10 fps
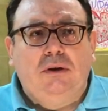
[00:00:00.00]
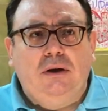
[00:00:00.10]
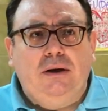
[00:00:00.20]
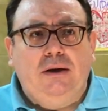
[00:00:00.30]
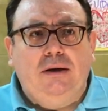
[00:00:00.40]

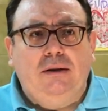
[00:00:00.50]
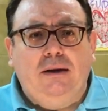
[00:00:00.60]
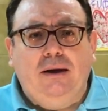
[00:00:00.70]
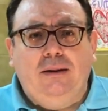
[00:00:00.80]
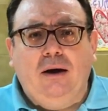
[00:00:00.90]

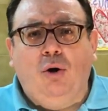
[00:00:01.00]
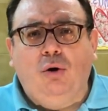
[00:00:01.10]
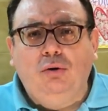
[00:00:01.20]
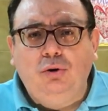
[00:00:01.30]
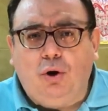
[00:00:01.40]
the
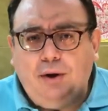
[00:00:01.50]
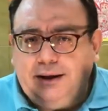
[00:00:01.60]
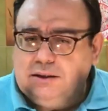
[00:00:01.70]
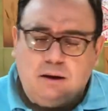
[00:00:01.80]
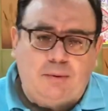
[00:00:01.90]
whole
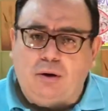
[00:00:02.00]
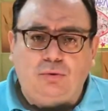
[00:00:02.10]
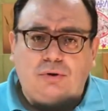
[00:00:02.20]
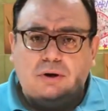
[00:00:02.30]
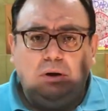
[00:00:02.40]
knowledge
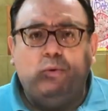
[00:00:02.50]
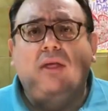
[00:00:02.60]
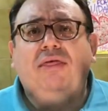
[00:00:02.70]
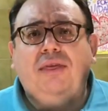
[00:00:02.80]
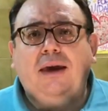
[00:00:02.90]
about
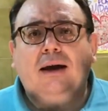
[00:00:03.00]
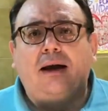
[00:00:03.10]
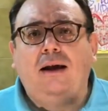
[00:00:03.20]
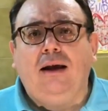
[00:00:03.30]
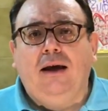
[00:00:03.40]
one
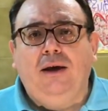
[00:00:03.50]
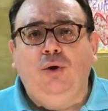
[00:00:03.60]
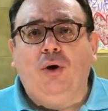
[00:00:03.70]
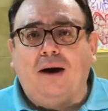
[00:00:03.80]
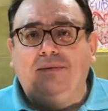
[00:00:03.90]
thing,
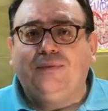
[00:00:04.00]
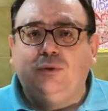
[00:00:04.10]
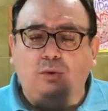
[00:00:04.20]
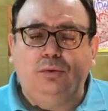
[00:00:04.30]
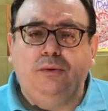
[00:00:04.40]
you have
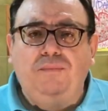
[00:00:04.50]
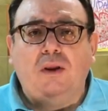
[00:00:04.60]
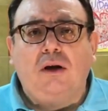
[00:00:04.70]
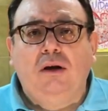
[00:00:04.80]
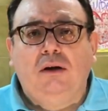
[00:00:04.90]
to
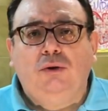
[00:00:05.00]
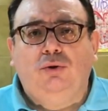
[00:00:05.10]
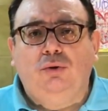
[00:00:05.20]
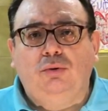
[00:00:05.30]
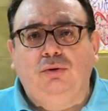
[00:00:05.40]

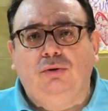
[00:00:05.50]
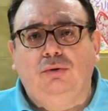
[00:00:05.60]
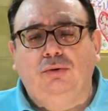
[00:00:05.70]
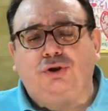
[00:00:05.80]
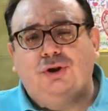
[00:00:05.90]

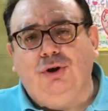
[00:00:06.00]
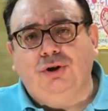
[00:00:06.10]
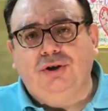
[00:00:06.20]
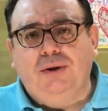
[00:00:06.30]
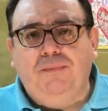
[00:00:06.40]

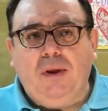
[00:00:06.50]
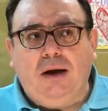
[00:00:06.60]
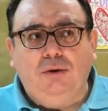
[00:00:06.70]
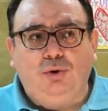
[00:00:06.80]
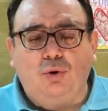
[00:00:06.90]
search
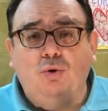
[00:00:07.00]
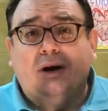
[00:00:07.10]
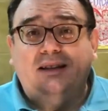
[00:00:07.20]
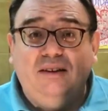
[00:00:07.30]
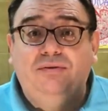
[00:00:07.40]
and to
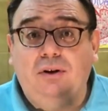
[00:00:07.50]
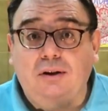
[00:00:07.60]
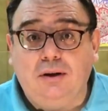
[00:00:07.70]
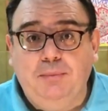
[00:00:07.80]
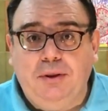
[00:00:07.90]
look at
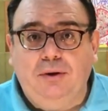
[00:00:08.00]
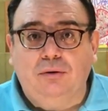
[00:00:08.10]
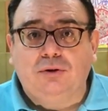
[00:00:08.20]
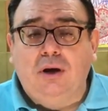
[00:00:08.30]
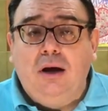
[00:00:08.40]
different
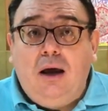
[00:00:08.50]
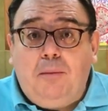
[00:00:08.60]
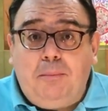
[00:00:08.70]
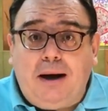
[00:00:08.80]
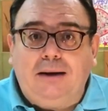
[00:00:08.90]
videos.
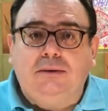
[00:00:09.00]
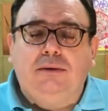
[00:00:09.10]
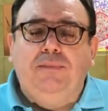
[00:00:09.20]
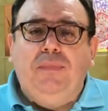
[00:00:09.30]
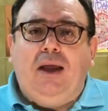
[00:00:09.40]
But
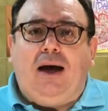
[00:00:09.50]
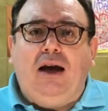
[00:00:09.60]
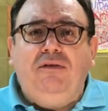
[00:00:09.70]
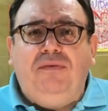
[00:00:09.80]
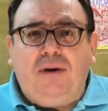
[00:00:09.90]

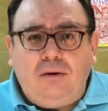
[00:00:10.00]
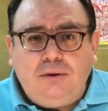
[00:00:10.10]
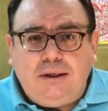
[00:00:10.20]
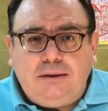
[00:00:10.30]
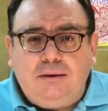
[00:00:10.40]
I
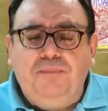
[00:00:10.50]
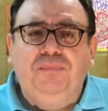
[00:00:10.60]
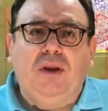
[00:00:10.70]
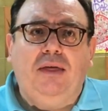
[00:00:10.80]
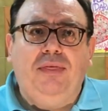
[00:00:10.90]
found it
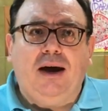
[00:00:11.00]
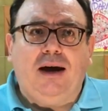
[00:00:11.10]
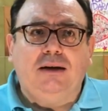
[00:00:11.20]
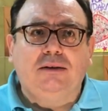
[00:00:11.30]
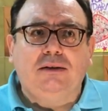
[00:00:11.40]

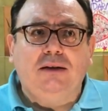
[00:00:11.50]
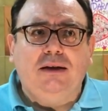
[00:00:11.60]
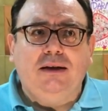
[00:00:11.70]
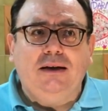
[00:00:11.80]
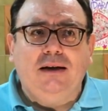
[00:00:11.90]
that
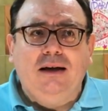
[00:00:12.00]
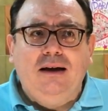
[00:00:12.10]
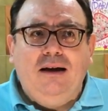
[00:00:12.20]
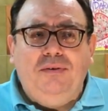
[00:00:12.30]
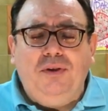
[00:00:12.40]

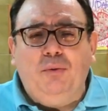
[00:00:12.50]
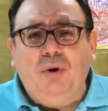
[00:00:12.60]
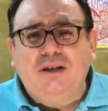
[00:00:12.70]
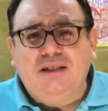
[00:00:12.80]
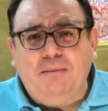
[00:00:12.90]
there
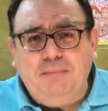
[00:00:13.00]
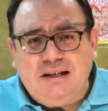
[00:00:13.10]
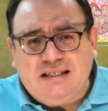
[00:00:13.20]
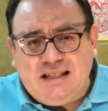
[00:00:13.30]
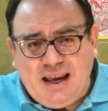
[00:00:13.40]
were some
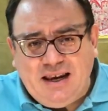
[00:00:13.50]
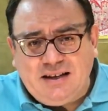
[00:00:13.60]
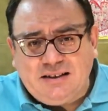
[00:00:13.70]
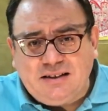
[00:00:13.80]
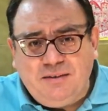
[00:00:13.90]

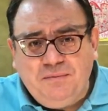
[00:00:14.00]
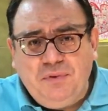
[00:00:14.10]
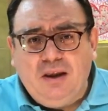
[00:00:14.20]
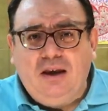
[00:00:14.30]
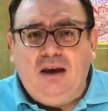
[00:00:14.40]
mistakes
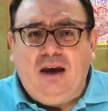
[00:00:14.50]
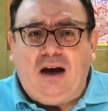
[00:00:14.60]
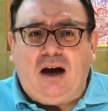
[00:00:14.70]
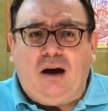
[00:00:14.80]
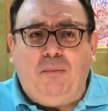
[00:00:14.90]

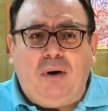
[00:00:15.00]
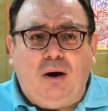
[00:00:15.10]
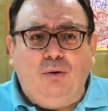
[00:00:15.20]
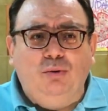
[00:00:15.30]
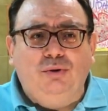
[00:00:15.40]

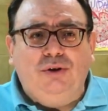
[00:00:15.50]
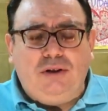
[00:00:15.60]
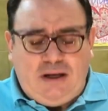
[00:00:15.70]
about